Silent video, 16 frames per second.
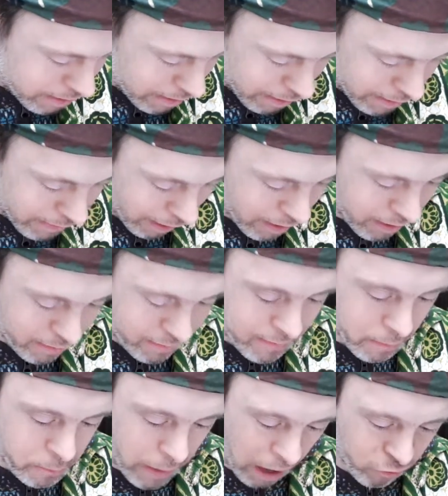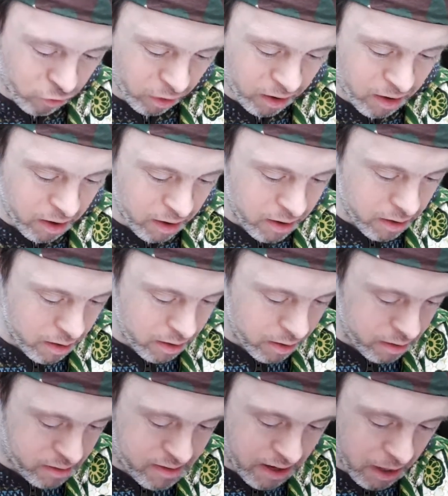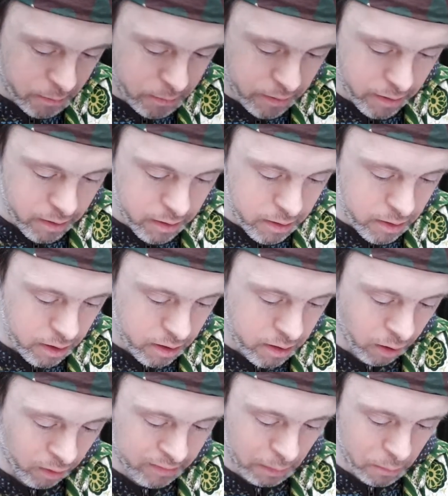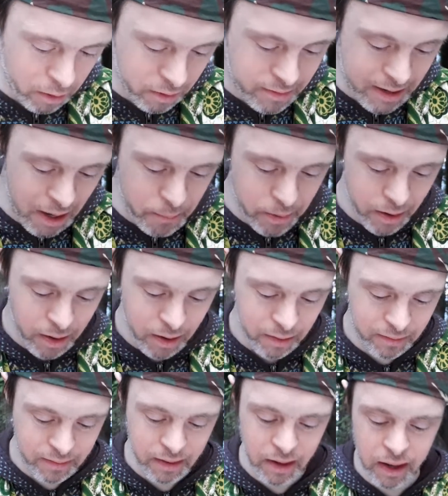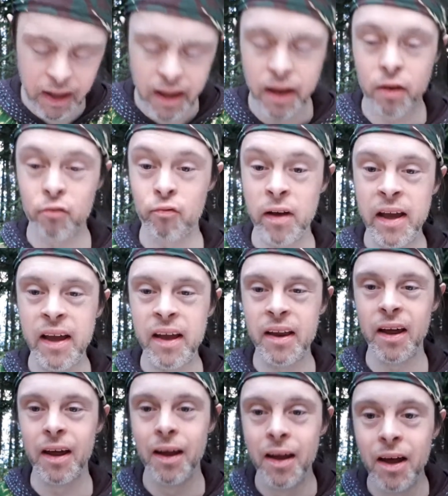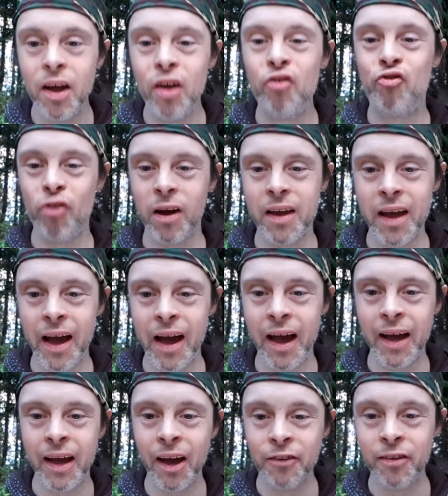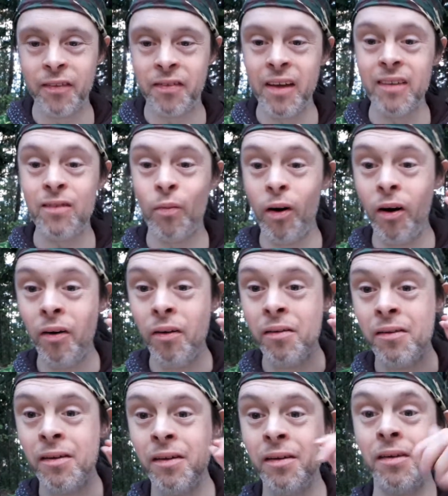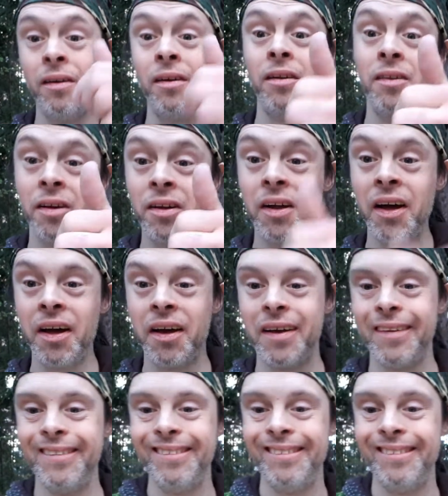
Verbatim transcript: And that is the magic deep, you know, somewhere deep See, Reed. Trick gag. Here's what this will look like.